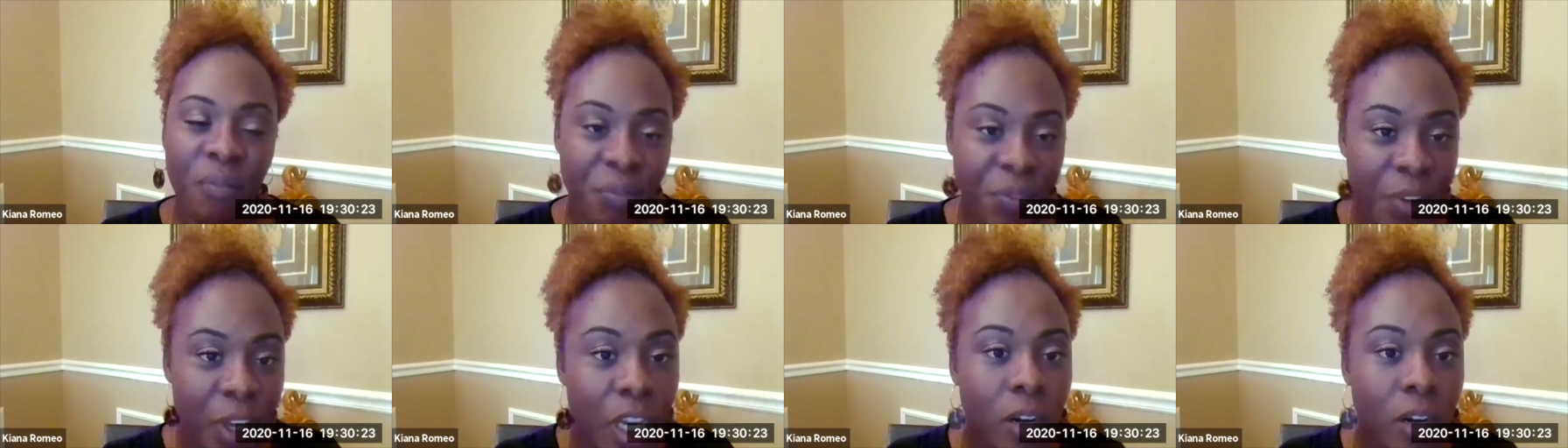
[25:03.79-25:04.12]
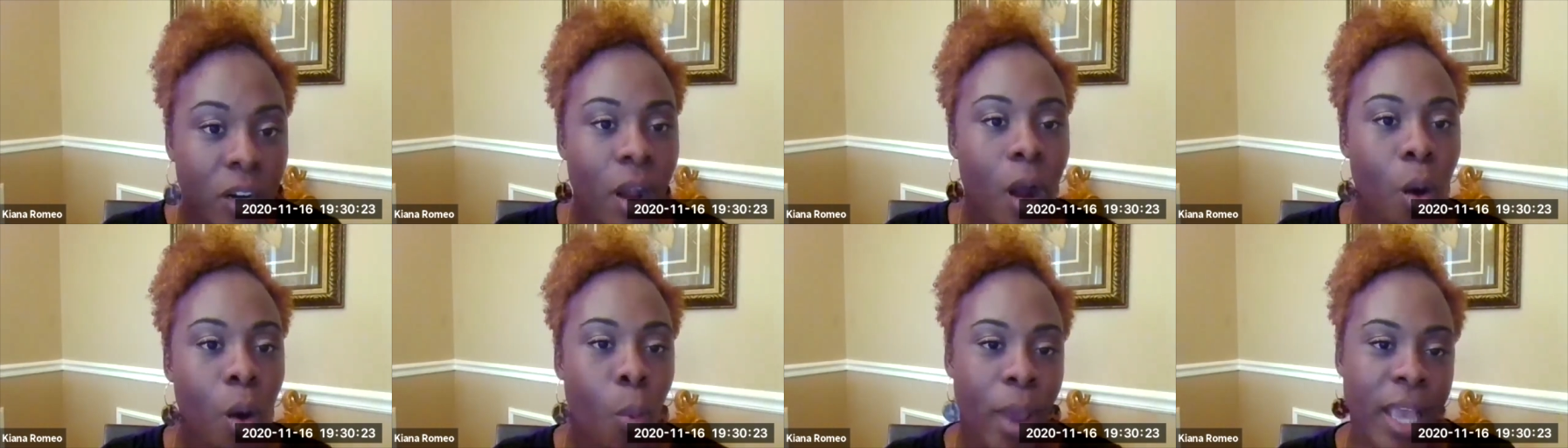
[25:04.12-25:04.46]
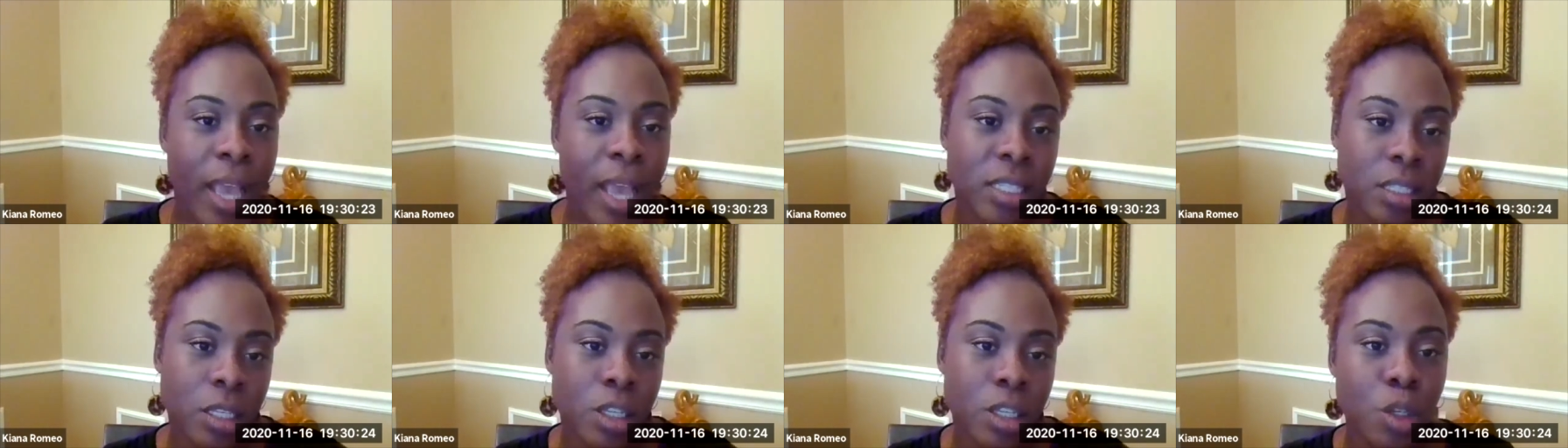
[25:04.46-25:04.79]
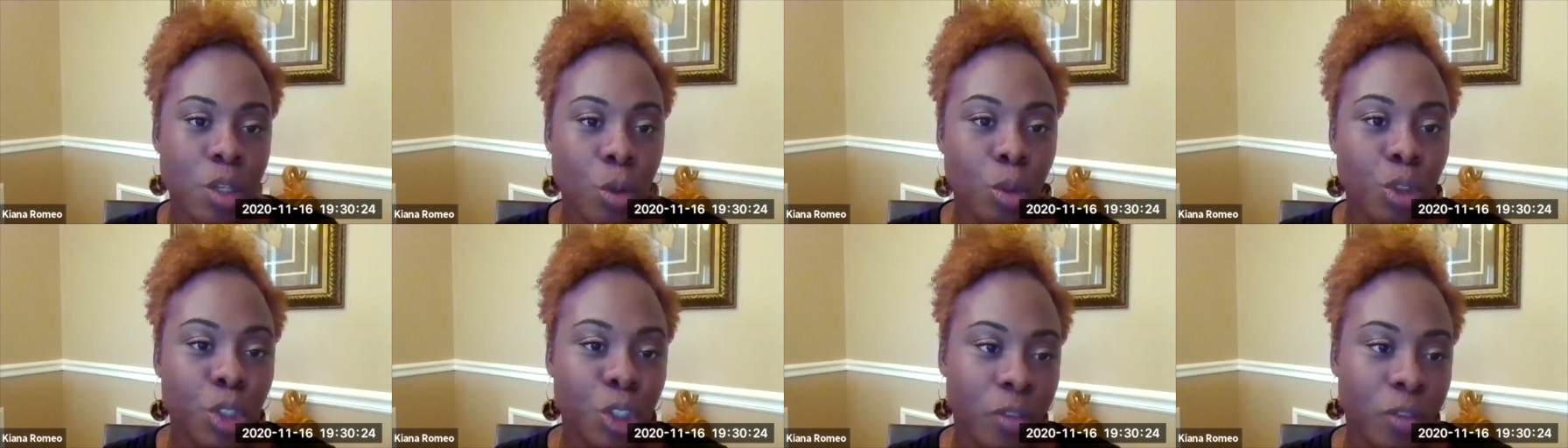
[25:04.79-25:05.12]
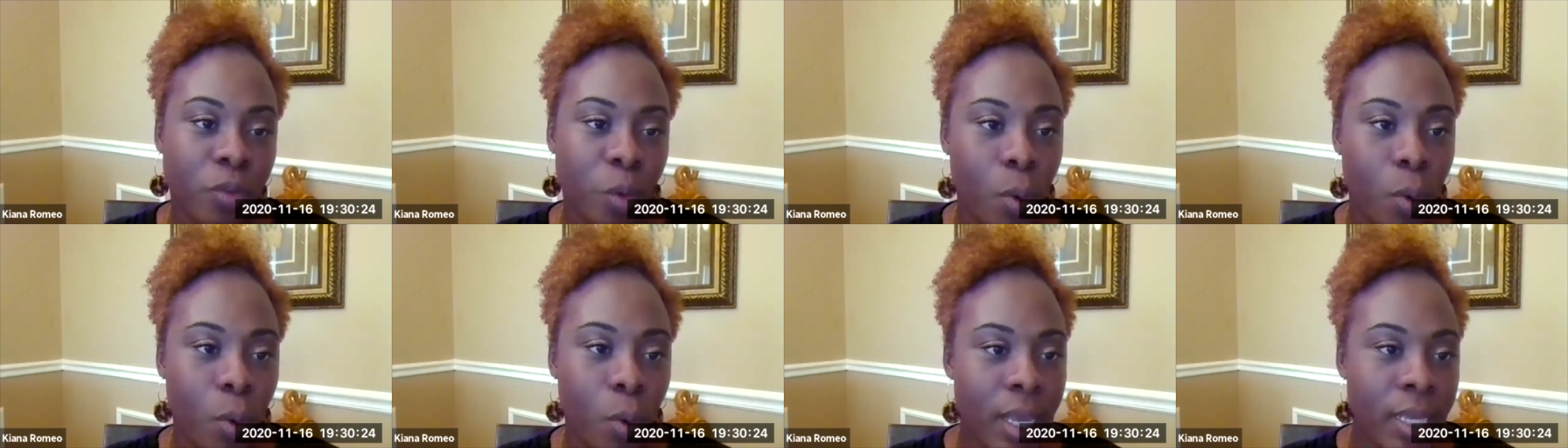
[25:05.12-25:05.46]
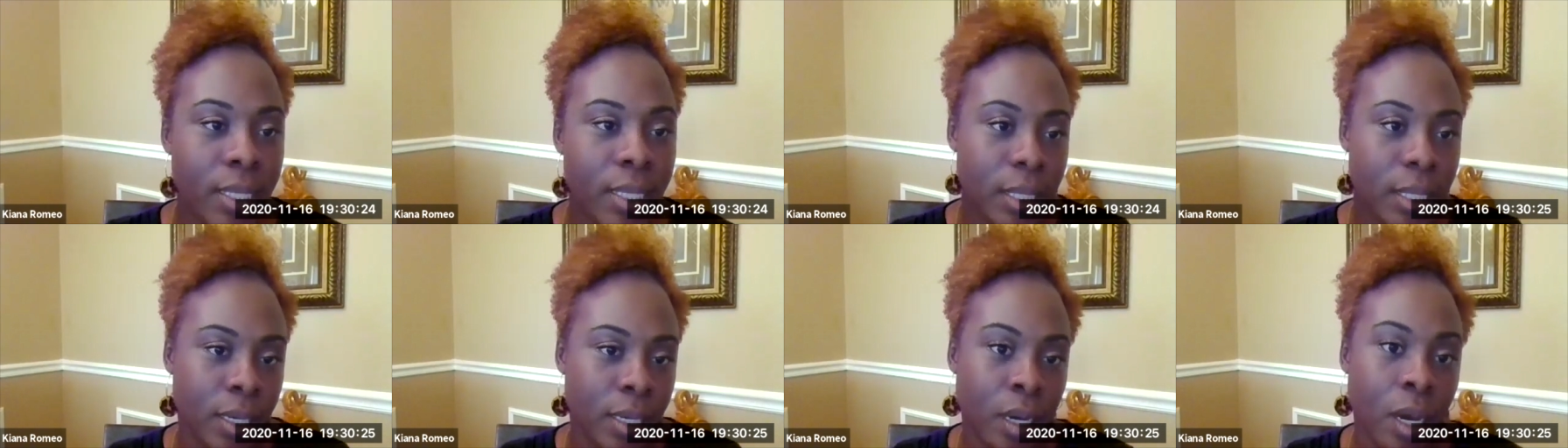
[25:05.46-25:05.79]
figure out ways to use your
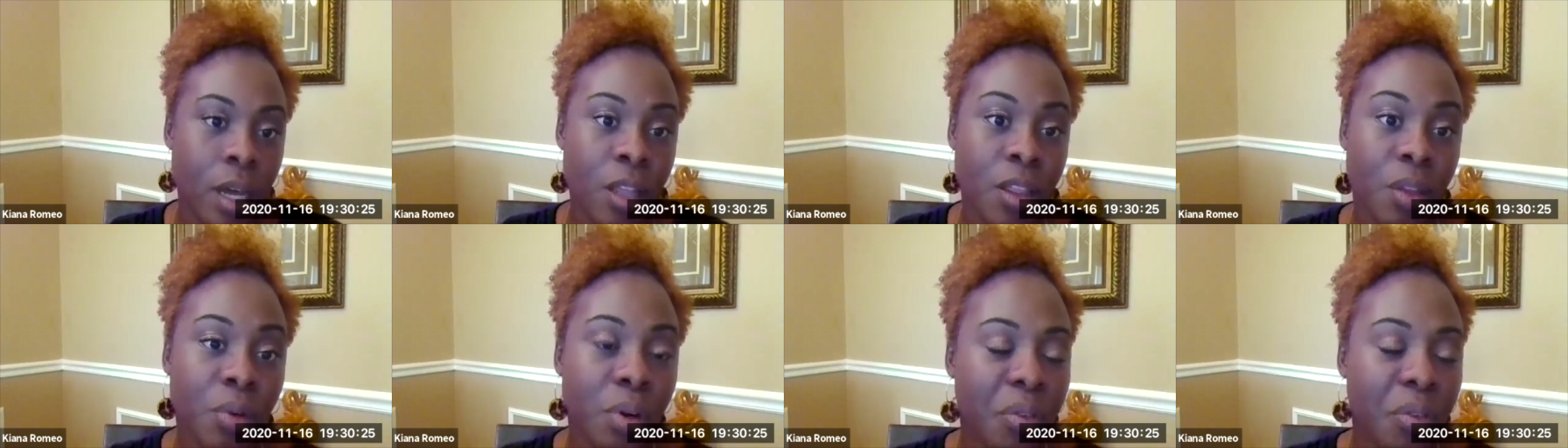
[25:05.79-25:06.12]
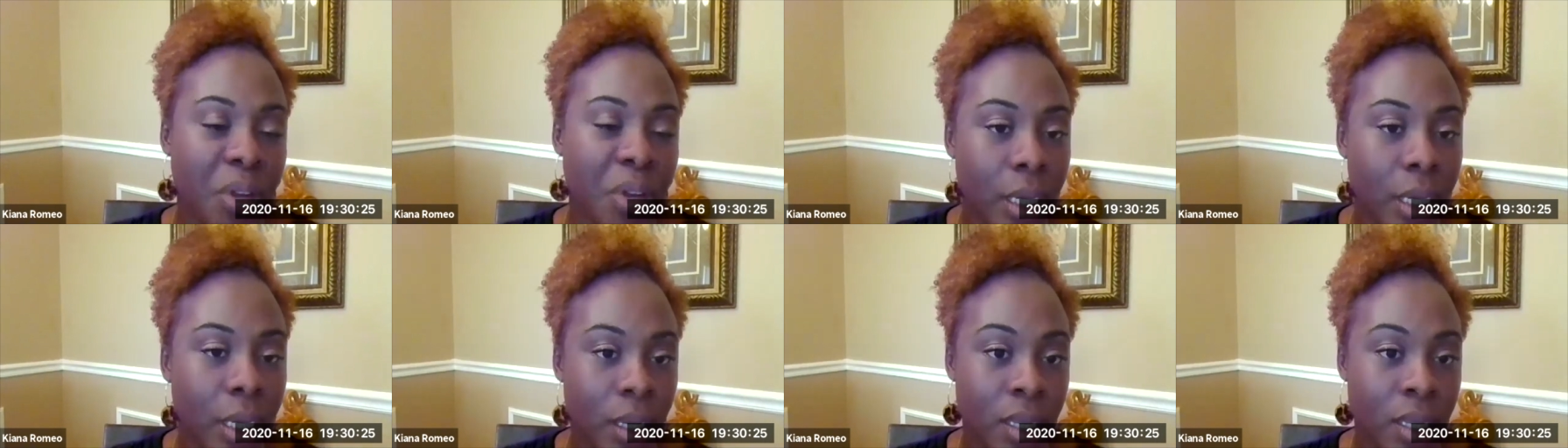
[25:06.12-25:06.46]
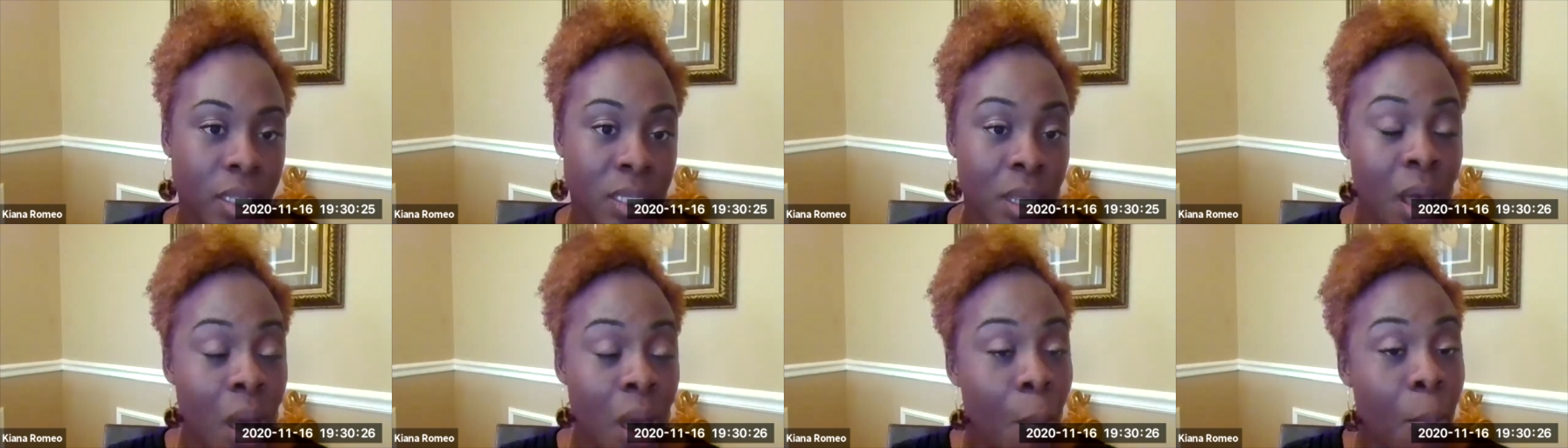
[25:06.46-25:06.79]
voice in other arenas